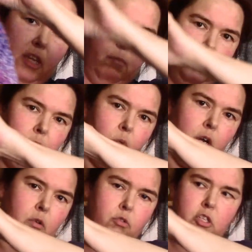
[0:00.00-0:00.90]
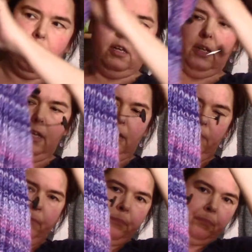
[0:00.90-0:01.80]
10 more rows, and
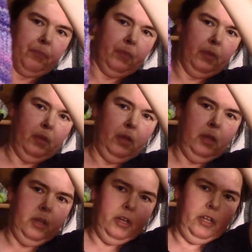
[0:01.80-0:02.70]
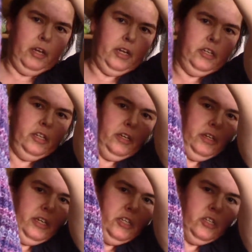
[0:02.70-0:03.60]
then the
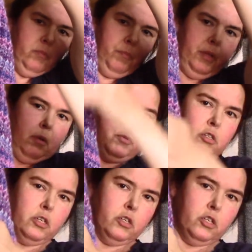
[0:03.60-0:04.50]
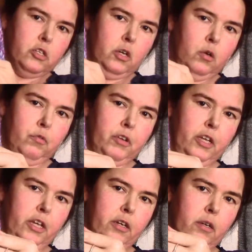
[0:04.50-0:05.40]
idea is to pick up stitches over
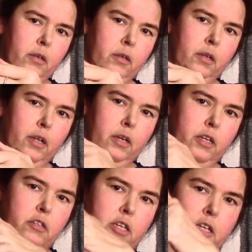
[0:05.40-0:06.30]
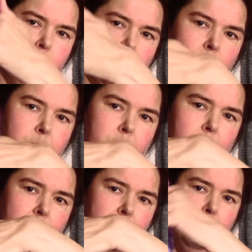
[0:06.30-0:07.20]
here and knit the inside
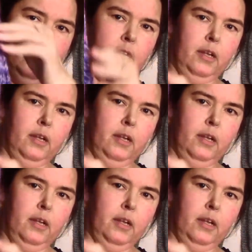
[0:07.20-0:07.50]
pocket,